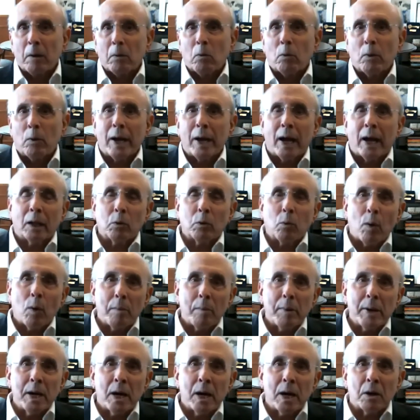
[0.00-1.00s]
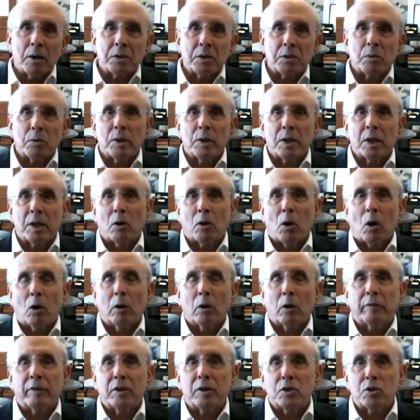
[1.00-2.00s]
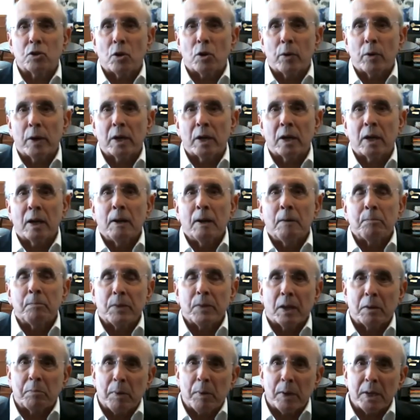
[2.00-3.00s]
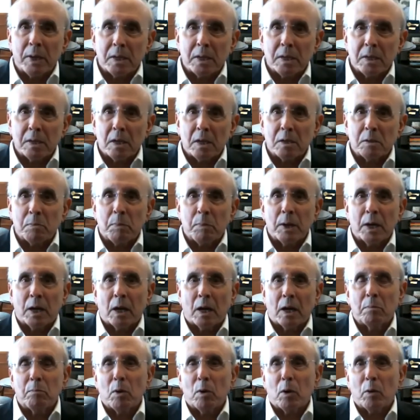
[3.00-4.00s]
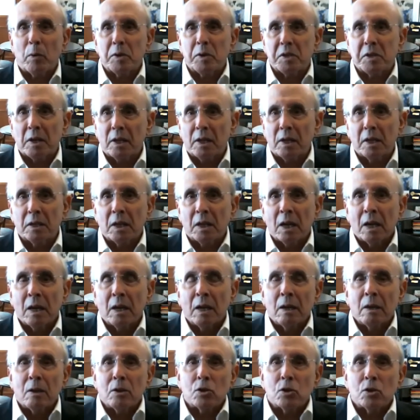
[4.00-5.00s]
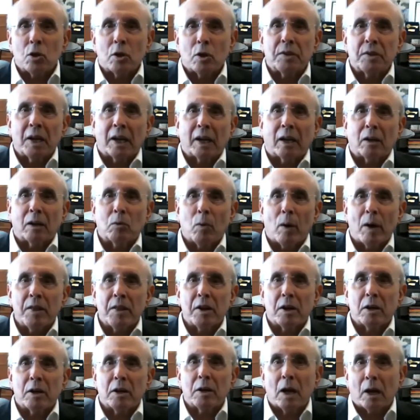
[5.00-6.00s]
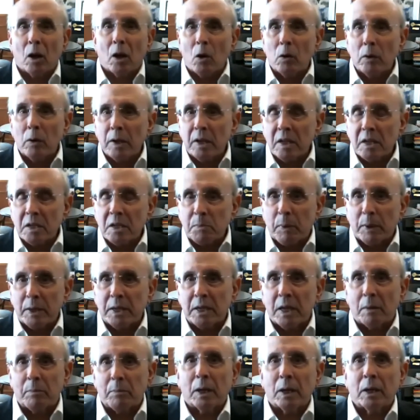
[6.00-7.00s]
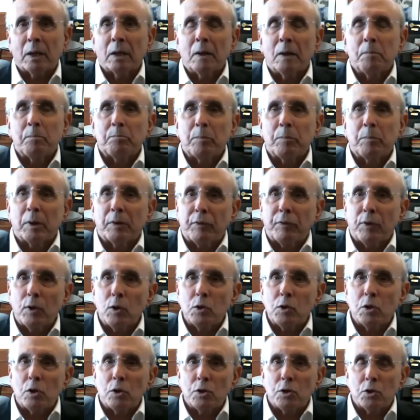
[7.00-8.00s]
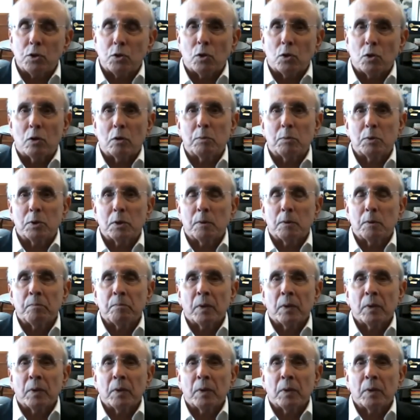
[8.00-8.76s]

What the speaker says: We held webinars with the goal of ensuring that businesses become more resilient so that they can weather not only this pandemic, but future storms.